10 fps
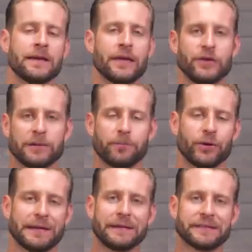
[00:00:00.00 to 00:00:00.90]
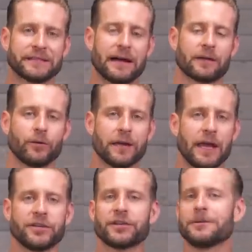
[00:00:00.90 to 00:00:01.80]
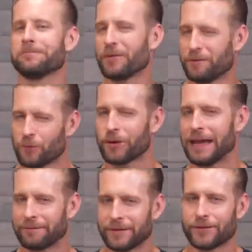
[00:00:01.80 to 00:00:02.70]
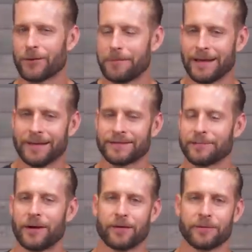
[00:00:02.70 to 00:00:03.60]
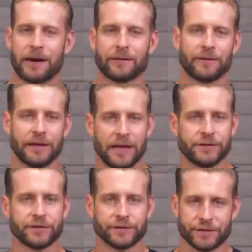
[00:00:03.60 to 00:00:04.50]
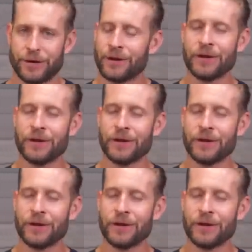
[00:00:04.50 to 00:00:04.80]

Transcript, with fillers: that you can put in the stock location before you have to start making some other modifications. So